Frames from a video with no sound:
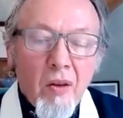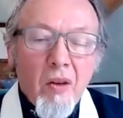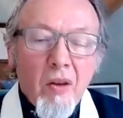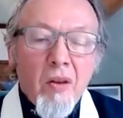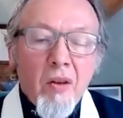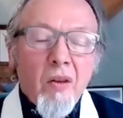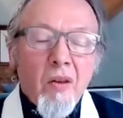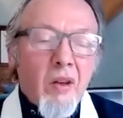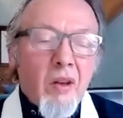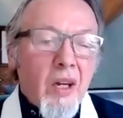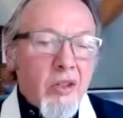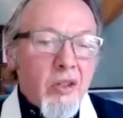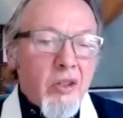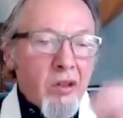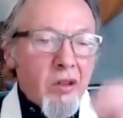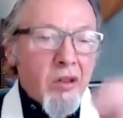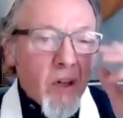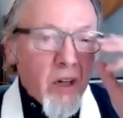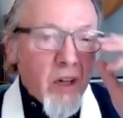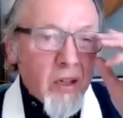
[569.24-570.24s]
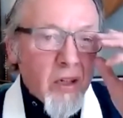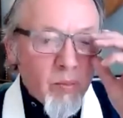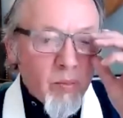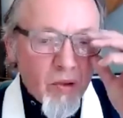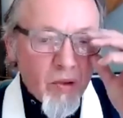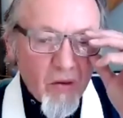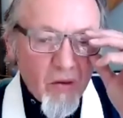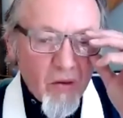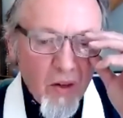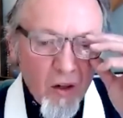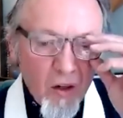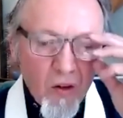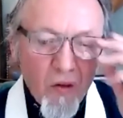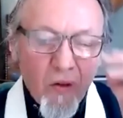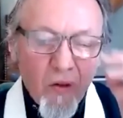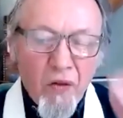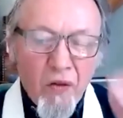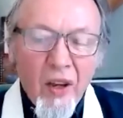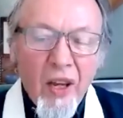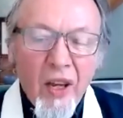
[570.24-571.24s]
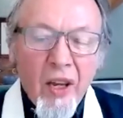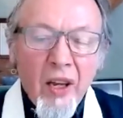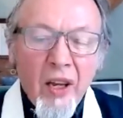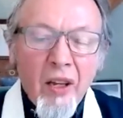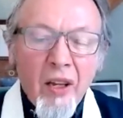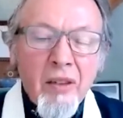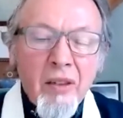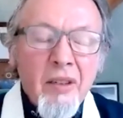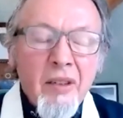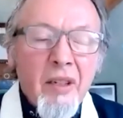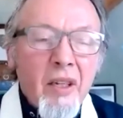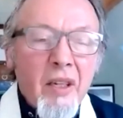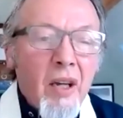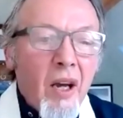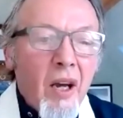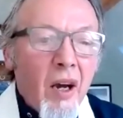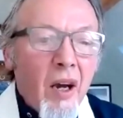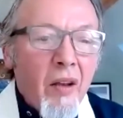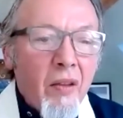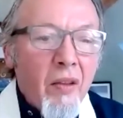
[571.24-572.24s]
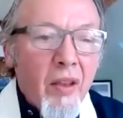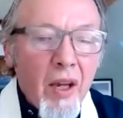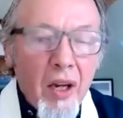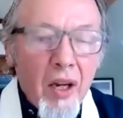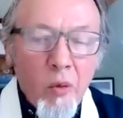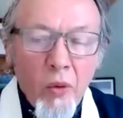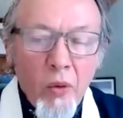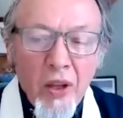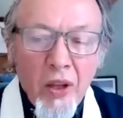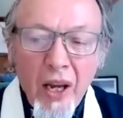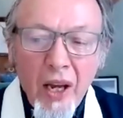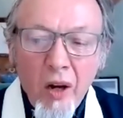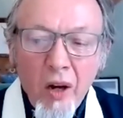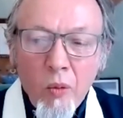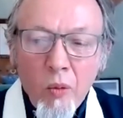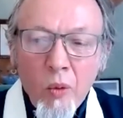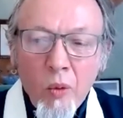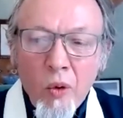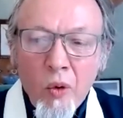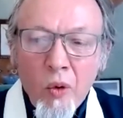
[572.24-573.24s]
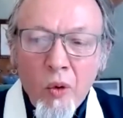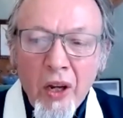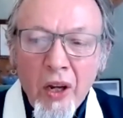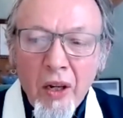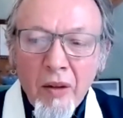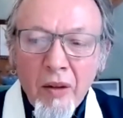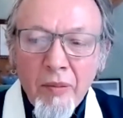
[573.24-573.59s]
They try to provoke fear, and then without warning,